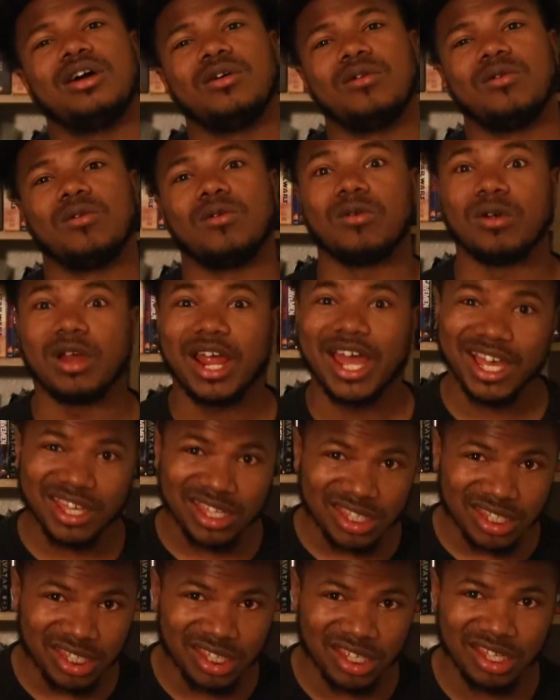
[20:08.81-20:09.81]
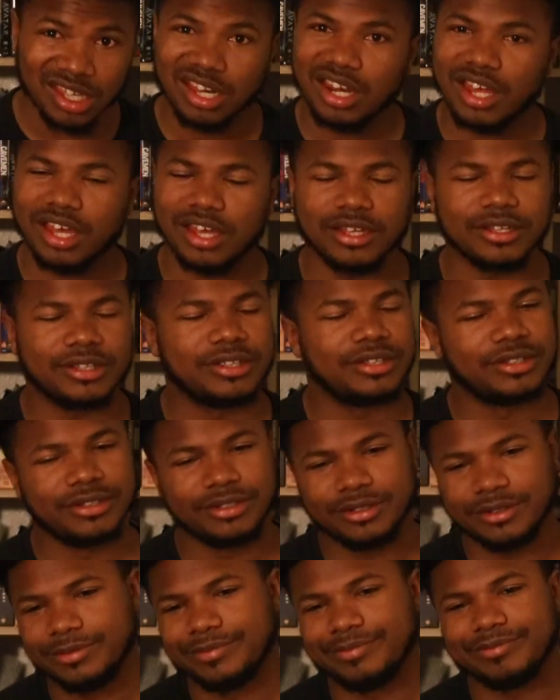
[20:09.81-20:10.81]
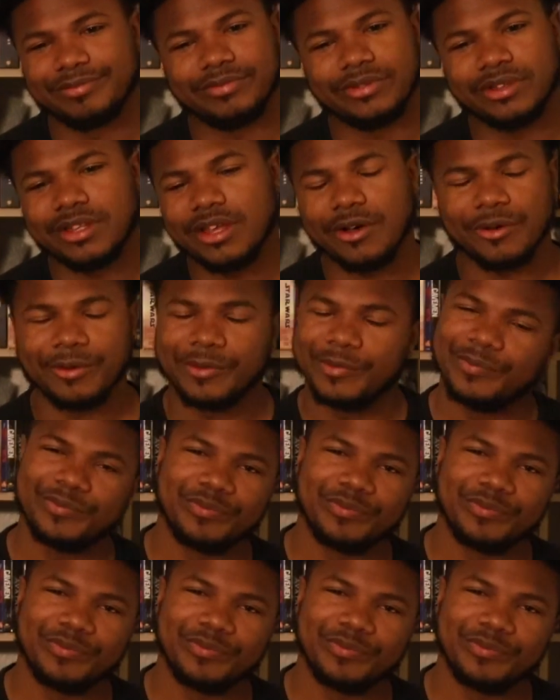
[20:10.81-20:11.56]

Raggy? Like, no.